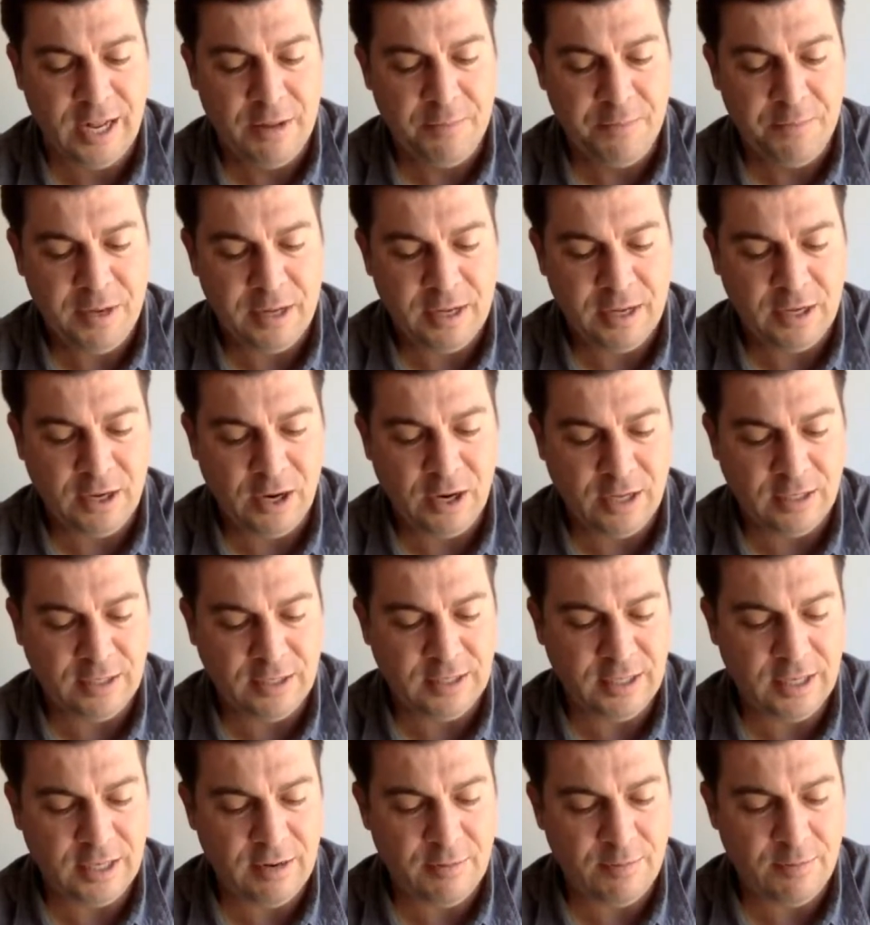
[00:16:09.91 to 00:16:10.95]
Be
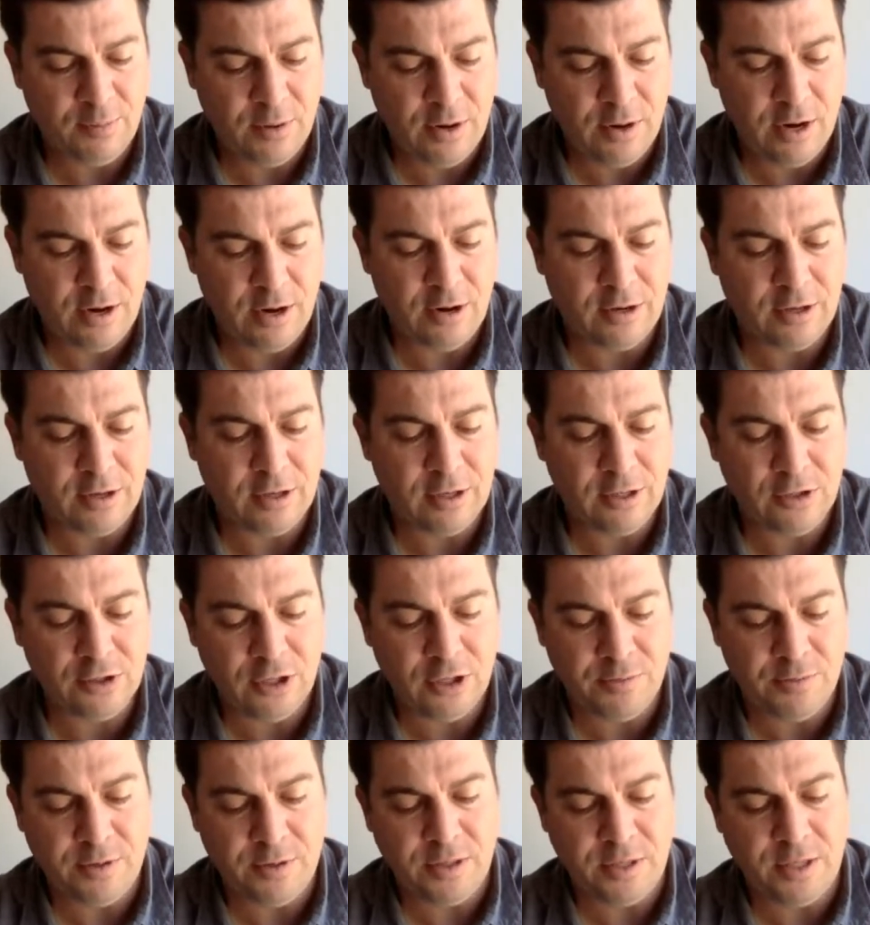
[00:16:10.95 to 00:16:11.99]
constant in prayer.
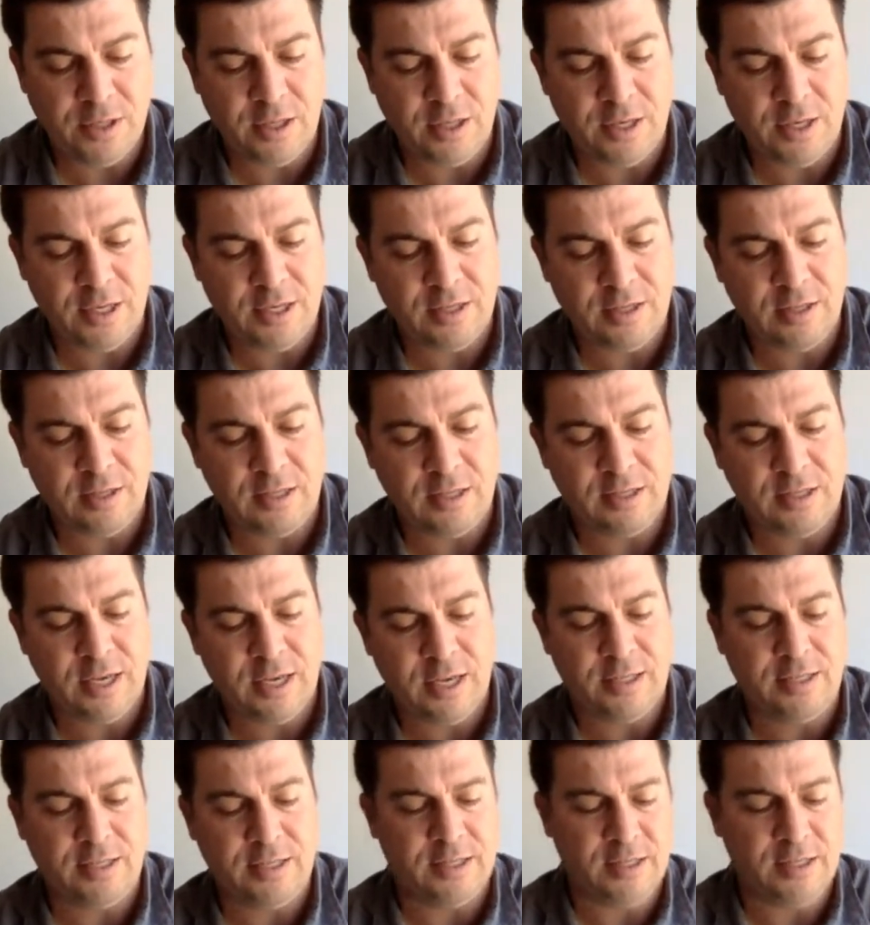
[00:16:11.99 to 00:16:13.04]
Contribute to the needs of the
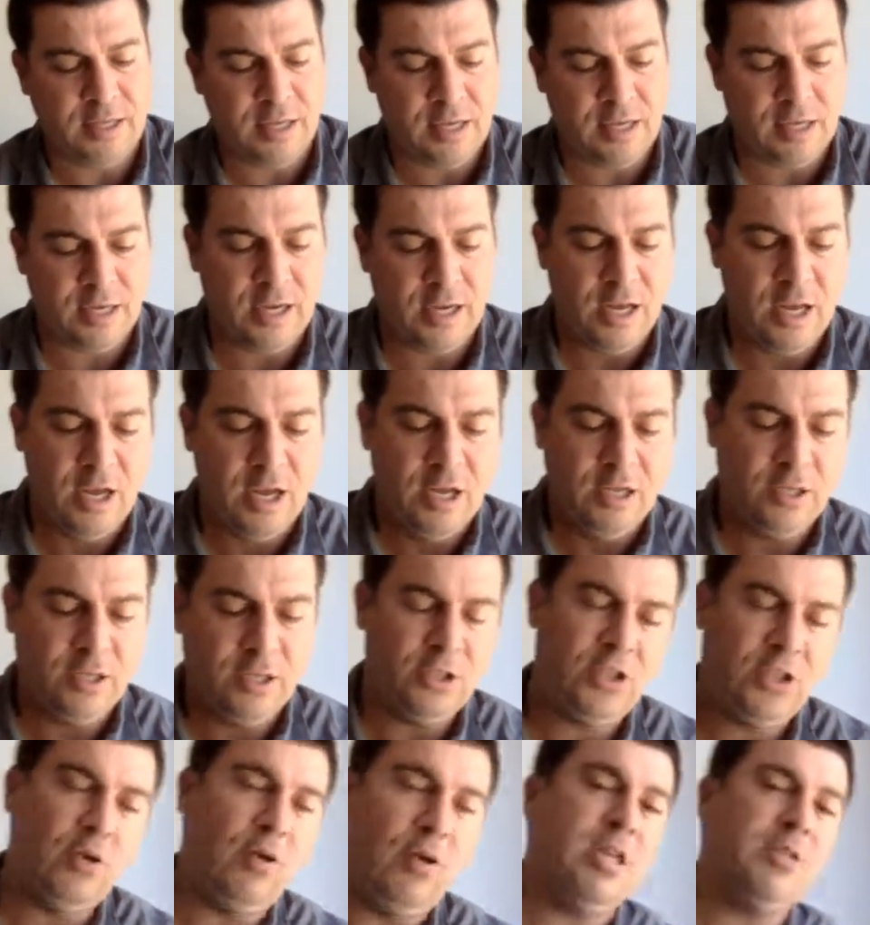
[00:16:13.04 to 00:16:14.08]
saints and seek to
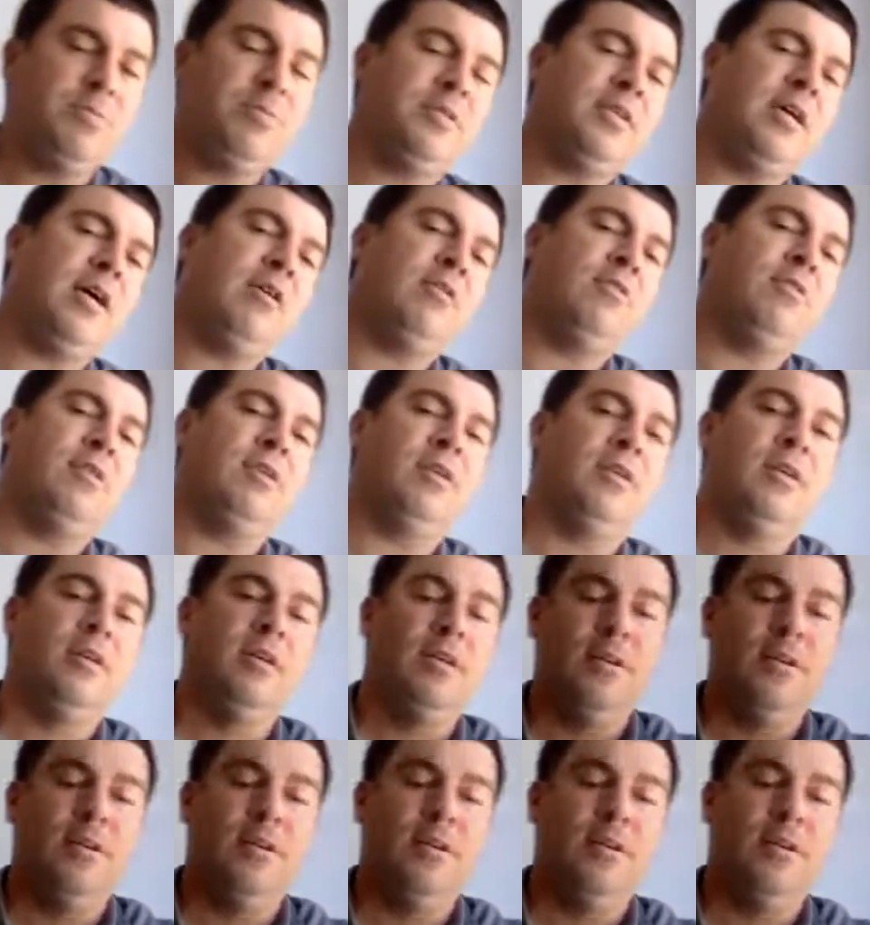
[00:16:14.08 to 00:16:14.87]
show hospitality.